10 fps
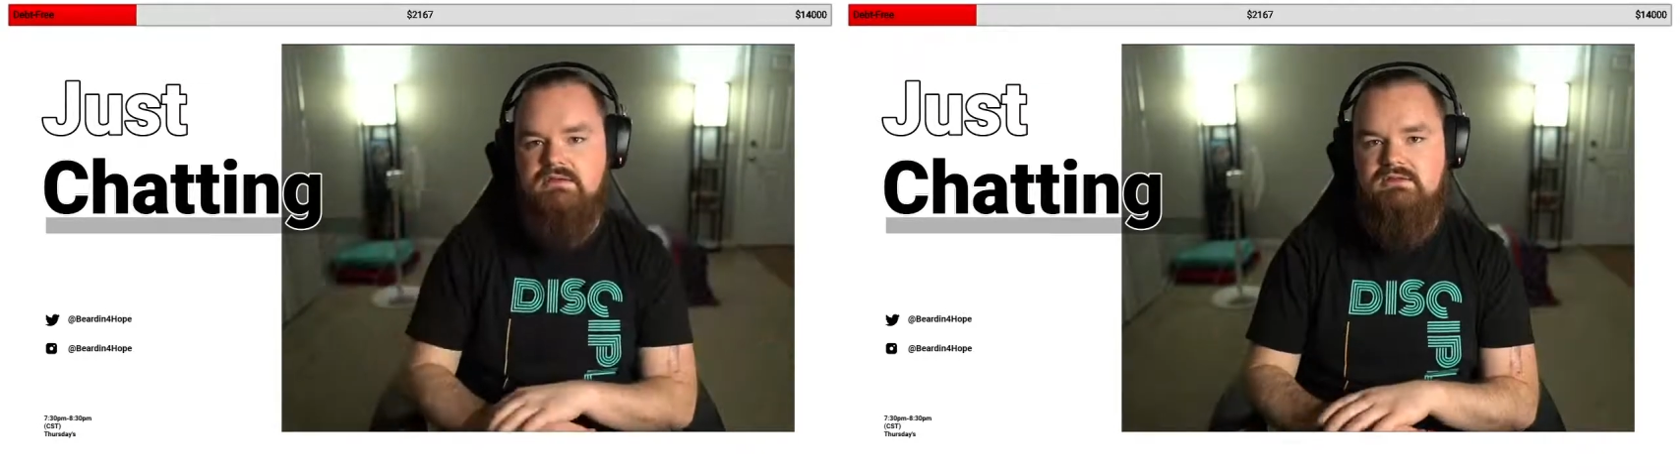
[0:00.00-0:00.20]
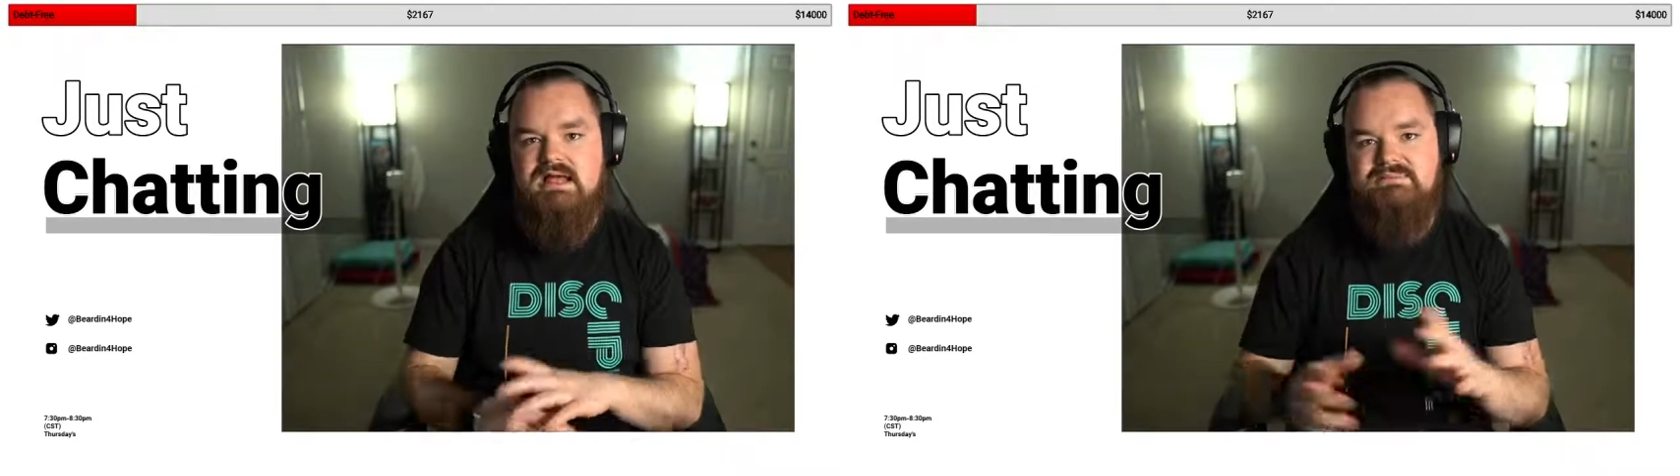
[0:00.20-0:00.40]

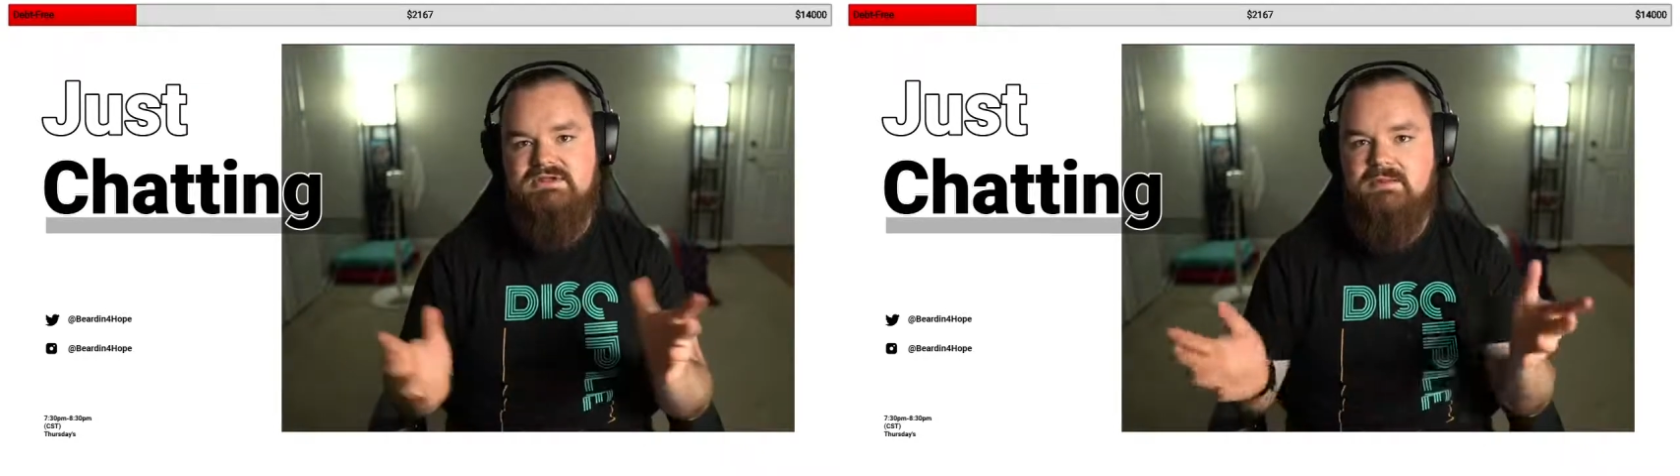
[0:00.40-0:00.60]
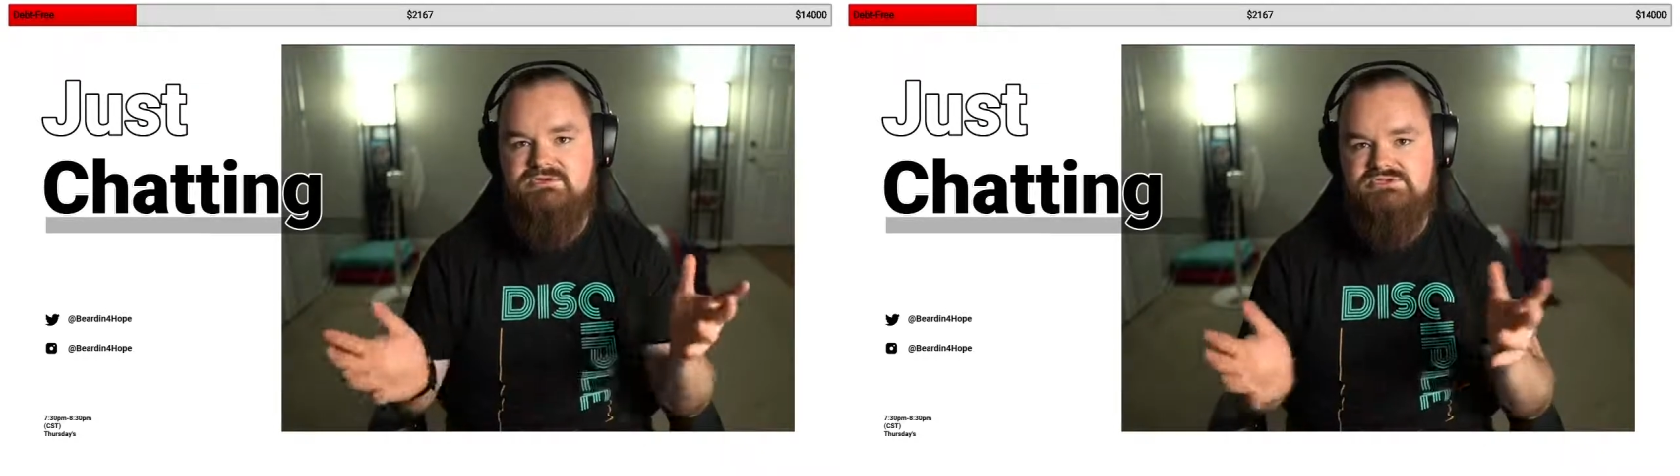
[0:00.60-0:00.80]

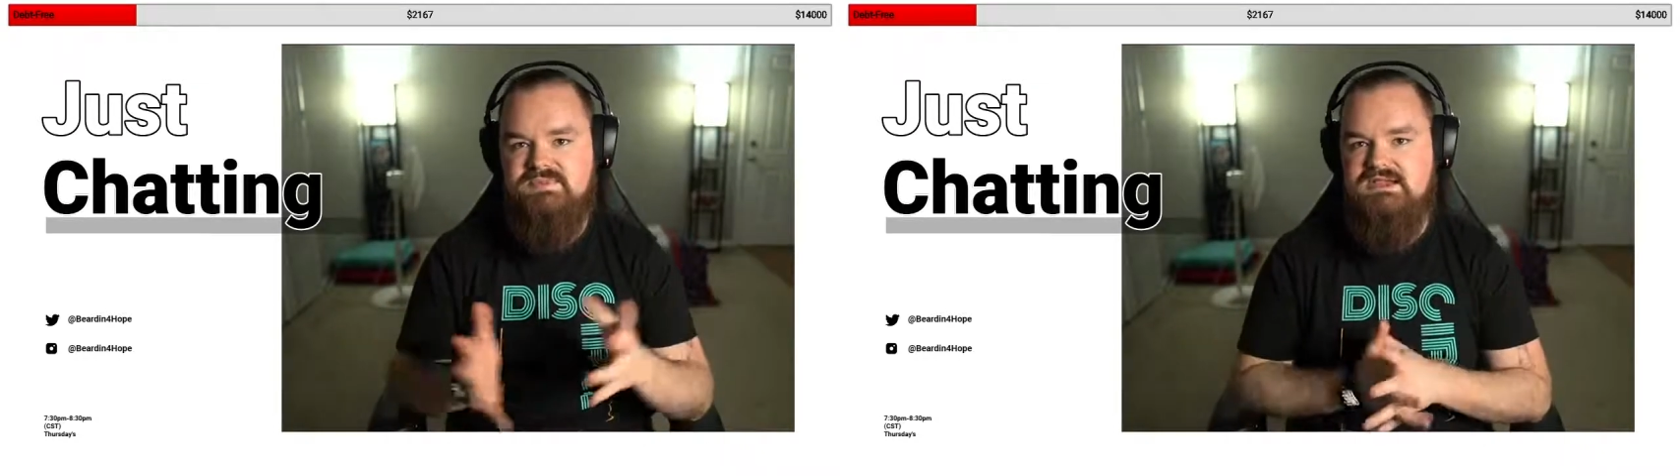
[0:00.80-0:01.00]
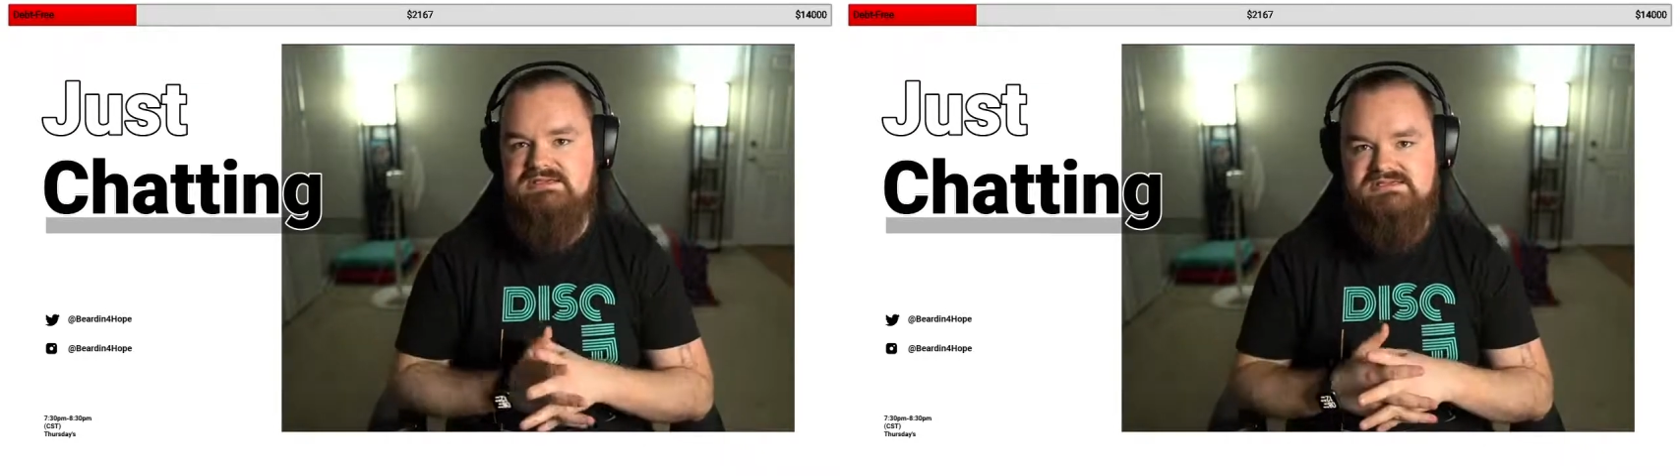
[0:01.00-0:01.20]
laptop just
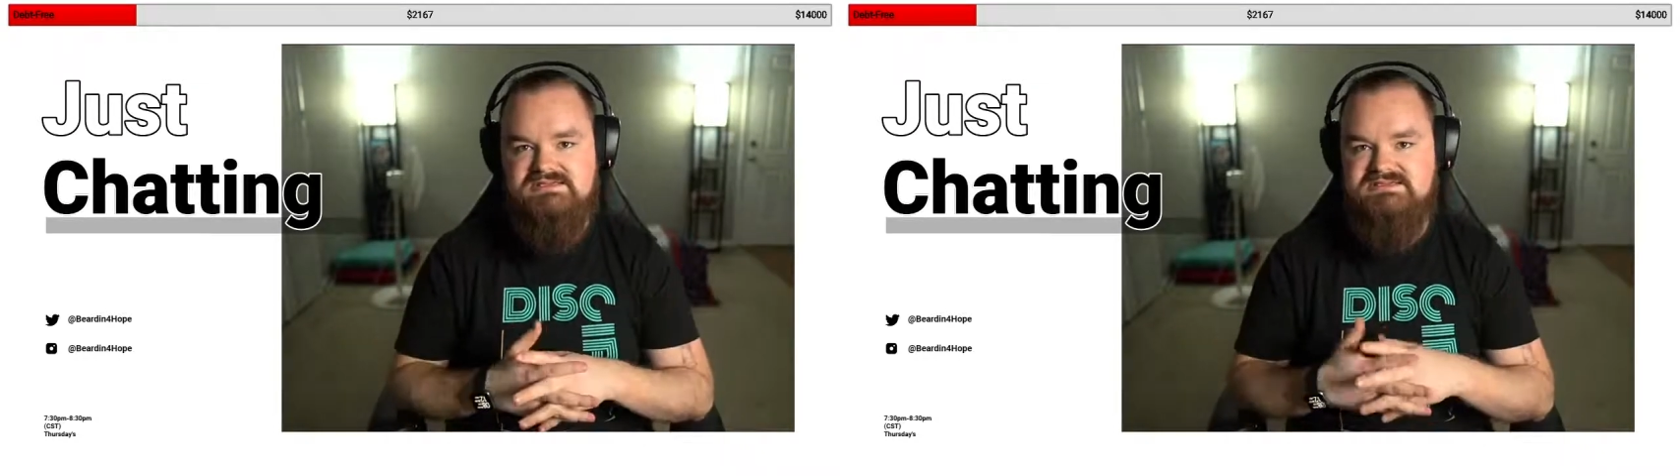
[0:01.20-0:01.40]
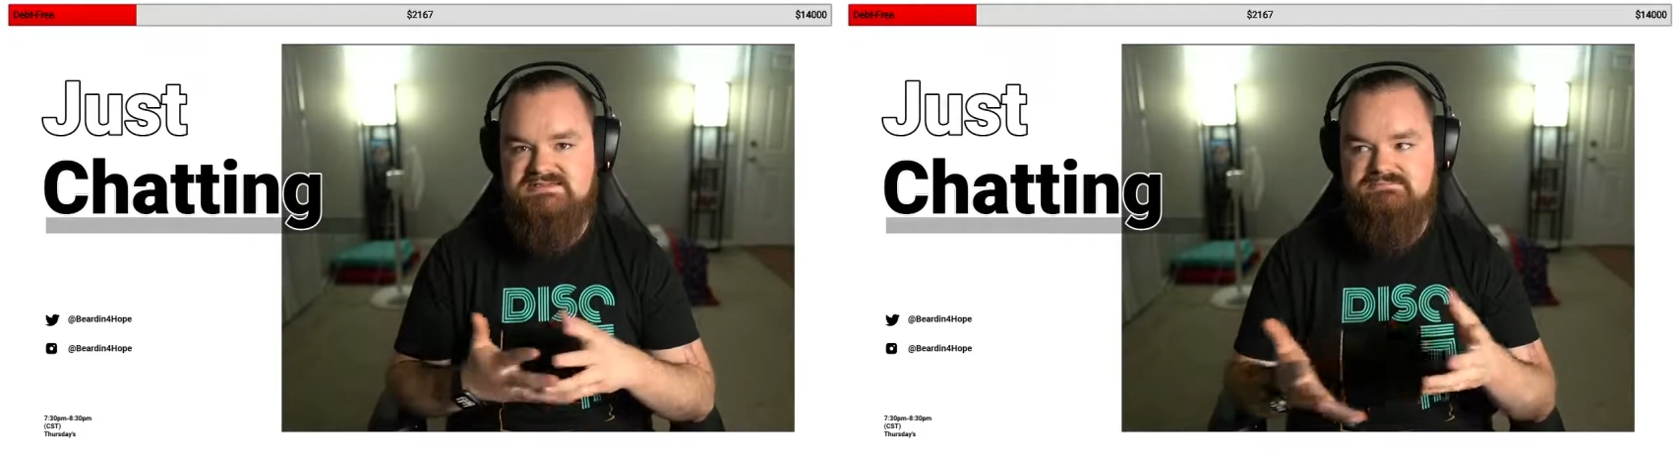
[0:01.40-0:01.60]
because
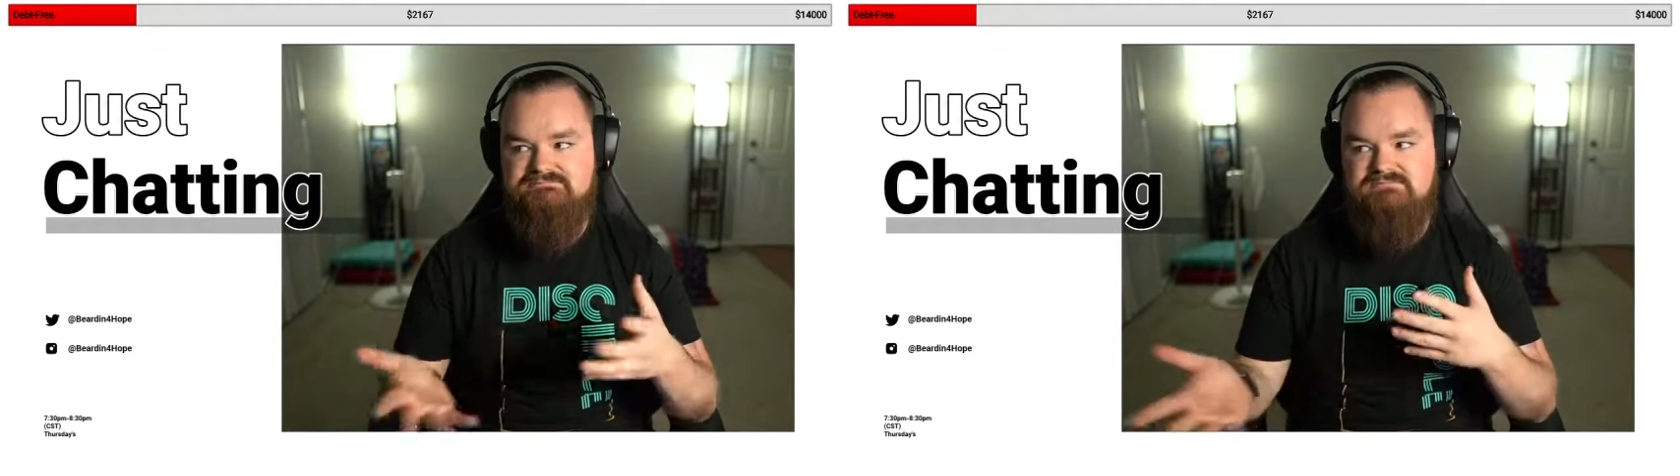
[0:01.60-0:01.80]
it's